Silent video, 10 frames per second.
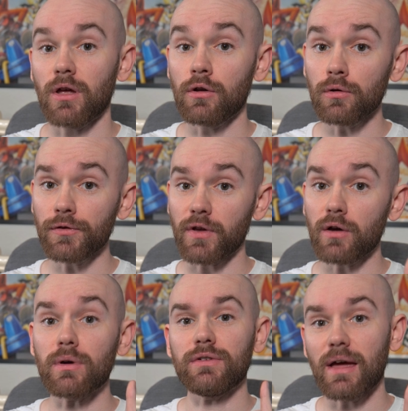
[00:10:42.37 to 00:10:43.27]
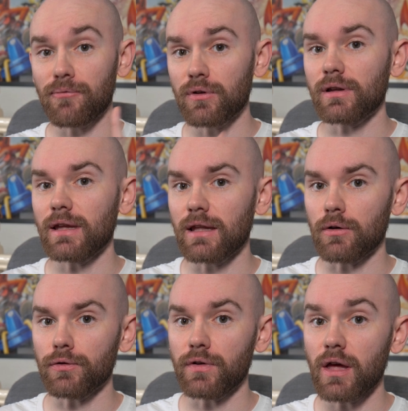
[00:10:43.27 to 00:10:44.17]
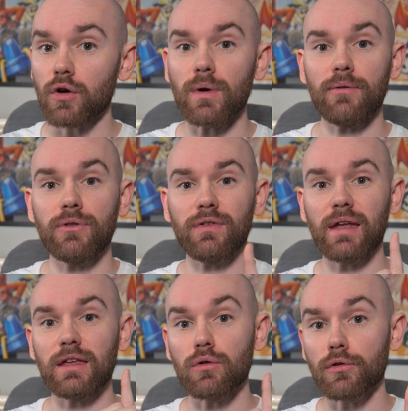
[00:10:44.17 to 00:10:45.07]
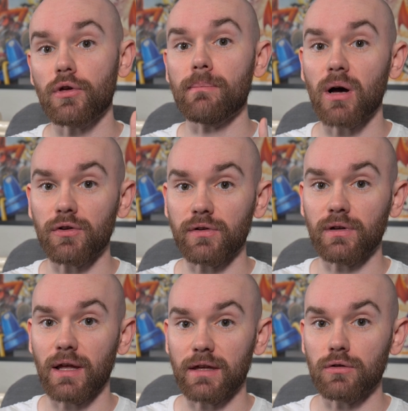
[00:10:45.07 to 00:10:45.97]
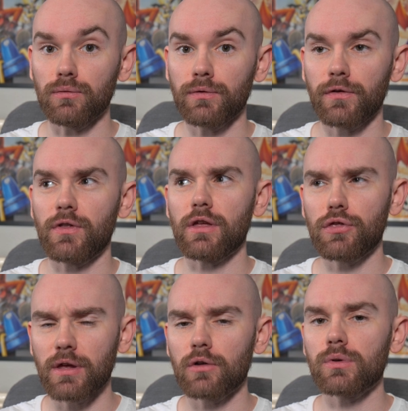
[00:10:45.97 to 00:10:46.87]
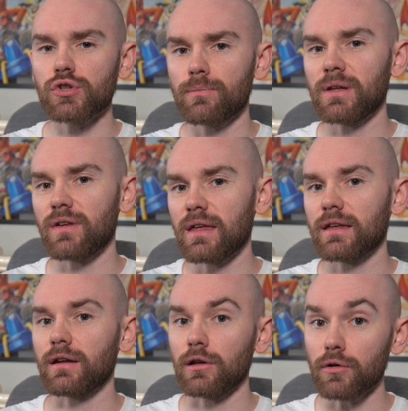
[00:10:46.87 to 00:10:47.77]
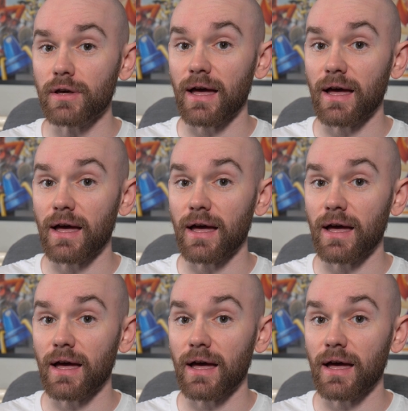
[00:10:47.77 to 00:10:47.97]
And also, definitely let us know if there's any other modern light guns that you think we should be taking a look